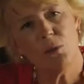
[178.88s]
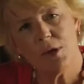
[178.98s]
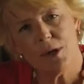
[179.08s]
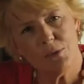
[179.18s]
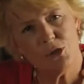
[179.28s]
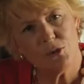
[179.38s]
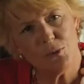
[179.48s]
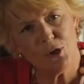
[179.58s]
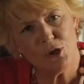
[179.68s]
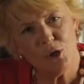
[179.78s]
what I would do
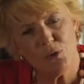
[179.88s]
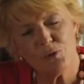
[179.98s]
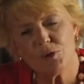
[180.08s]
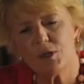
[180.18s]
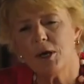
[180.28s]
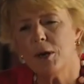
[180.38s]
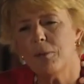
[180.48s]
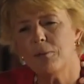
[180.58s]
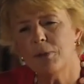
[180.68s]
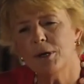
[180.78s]
with the notes,
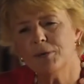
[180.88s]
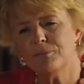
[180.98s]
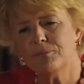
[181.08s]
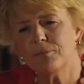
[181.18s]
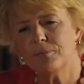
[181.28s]
but